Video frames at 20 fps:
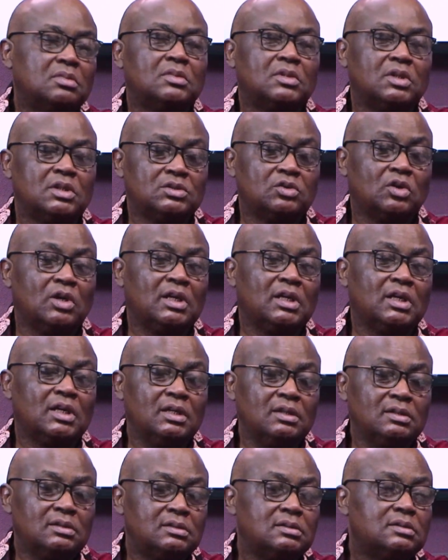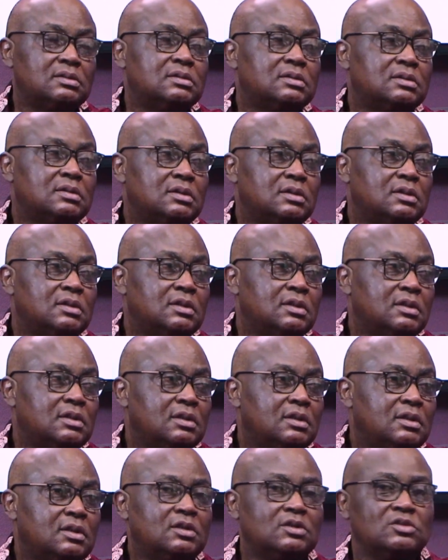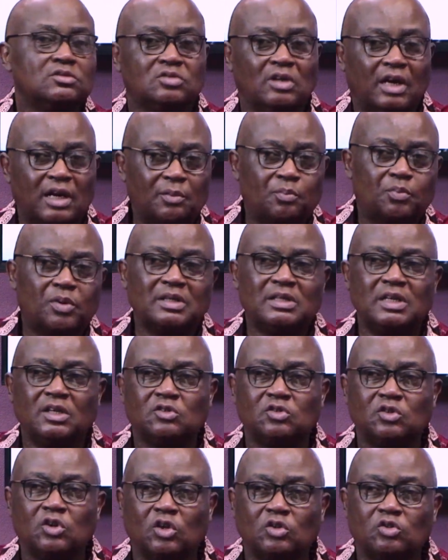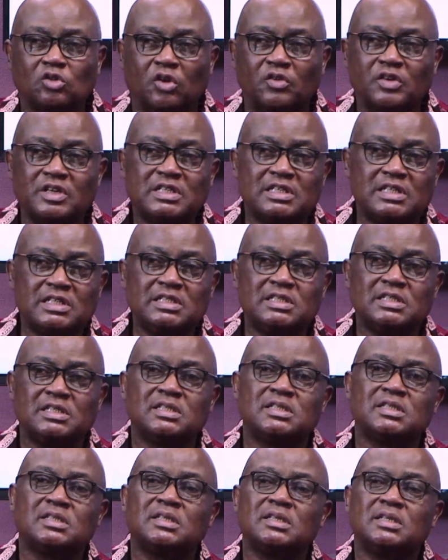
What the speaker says: It's okay. So I reported to the authorities.